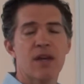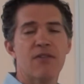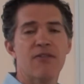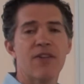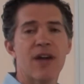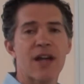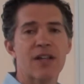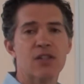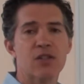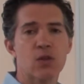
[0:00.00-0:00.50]

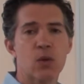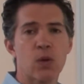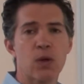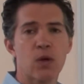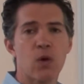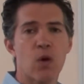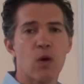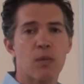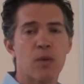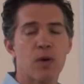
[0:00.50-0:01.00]
fat
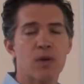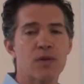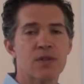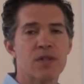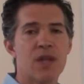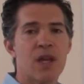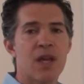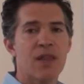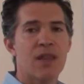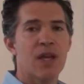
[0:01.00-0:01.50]
storing
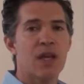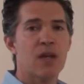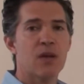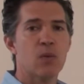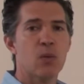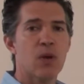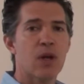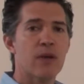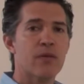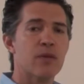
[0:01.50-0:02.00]
hormones,
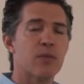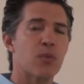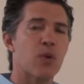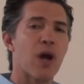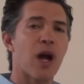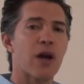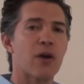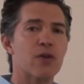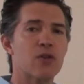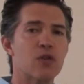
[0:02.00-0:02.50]
then whatever
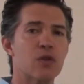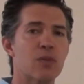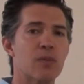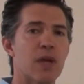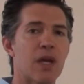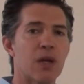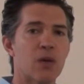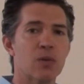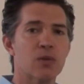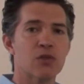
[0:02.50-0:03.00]
progress you
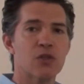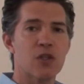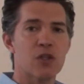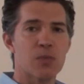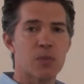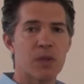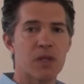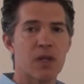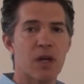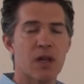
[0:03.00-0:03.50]
make will
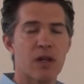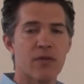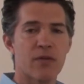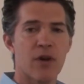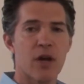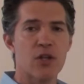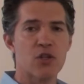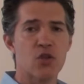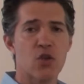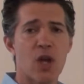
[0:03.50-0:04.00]
just be
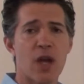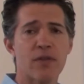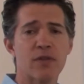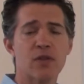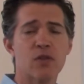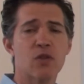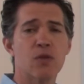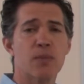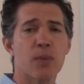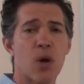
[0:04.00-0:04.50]
nullified. So you have
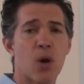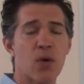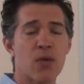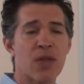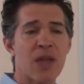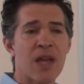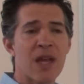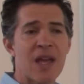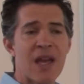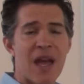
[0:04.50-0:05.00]
to do
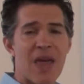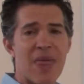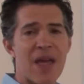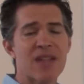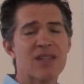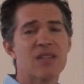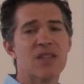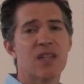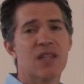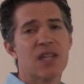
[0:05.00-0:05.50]
both, and
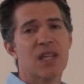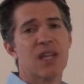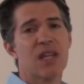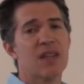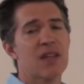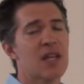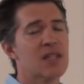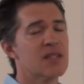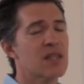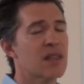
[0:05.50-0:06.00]
that's the key,
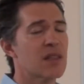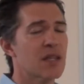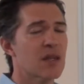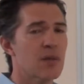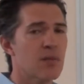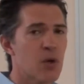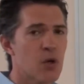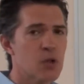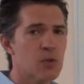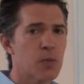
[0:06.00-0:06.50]
and that's the thing
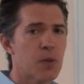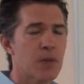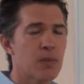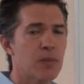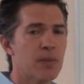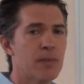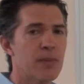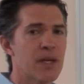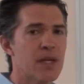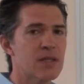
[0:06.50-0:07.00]
that most
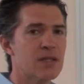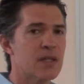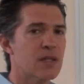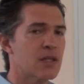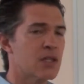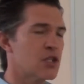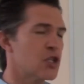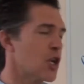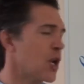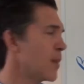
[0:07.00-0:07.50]
people miss
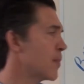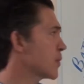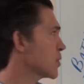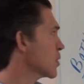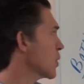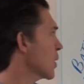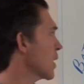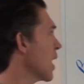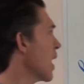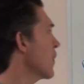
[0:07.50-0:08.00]
in the gym.
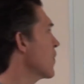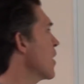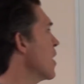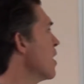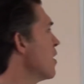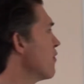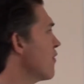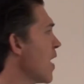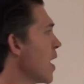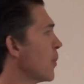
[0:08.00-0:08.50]
So again,
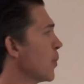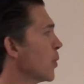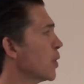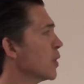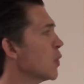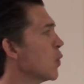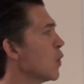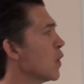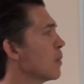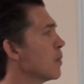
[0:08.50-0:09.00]
fat
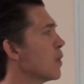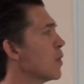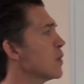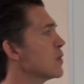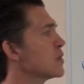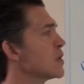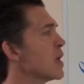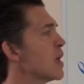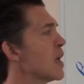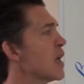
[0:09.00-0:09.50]
burning
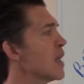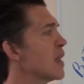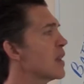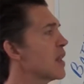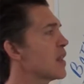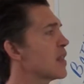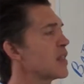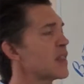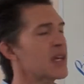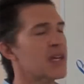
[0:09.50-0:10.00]
hormones,
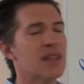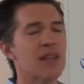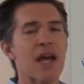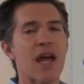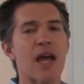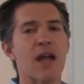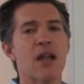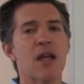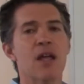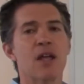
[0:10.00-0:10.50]
the thing
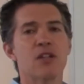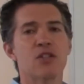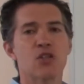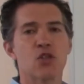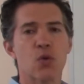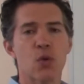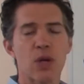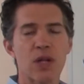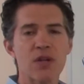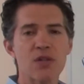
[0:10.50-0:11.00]
that
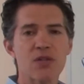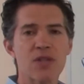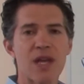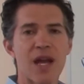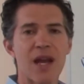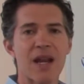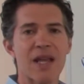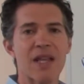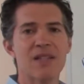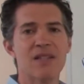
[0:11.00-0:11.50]
triggers
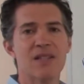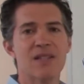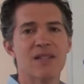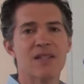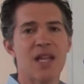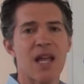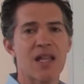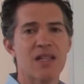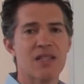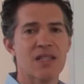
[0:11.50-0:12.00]
that is
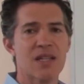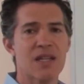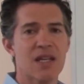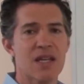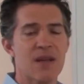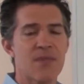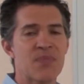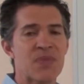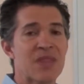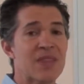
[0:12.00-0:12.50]
intensity,
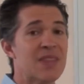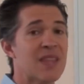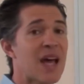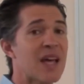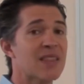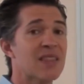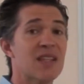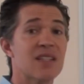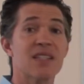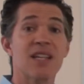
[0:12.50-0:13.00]

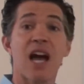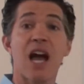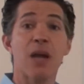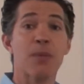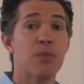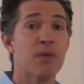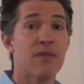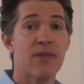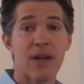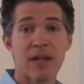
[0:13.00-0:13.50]
not the
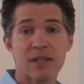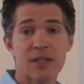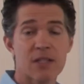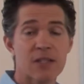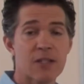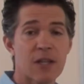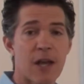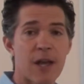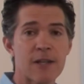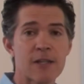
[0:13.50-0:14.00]
type of
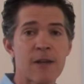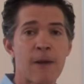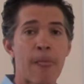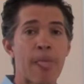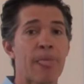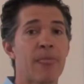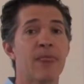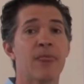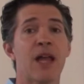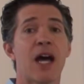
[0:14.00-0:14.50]
exercise,
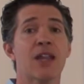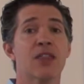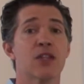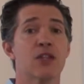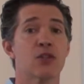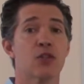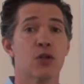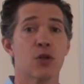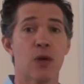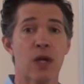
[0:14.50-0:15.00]
not
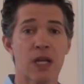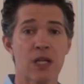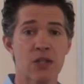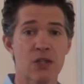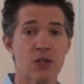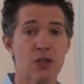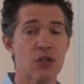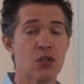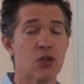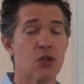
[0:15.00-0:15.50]
the
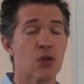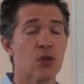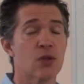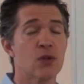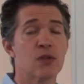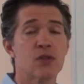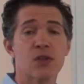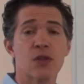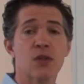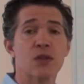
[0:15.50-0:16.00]
duration,
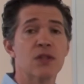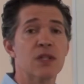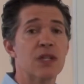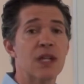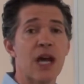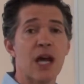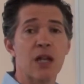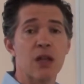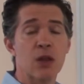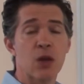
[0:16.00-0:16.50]
certainly
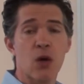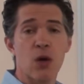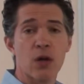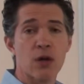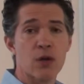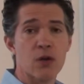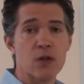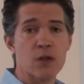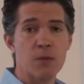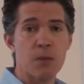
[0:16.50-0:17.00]
not
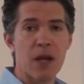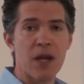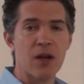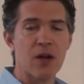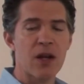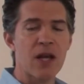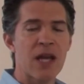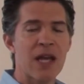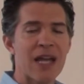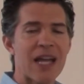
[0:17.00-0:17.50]
longer is
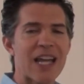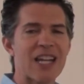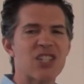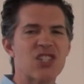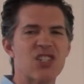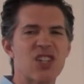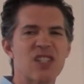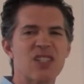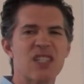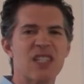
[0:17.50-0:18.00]
better.
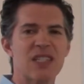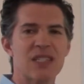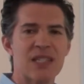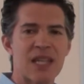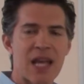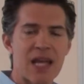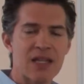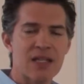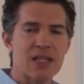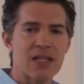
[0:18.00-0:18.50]
It's just
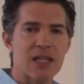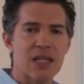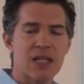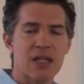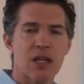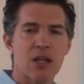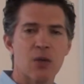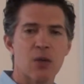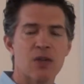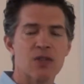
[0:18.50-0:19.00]
intensity.
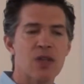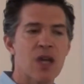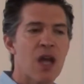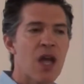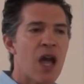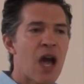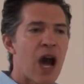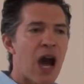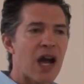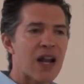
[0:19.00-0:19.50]
In other words,
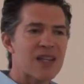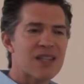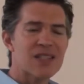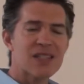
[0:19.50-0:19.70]
on a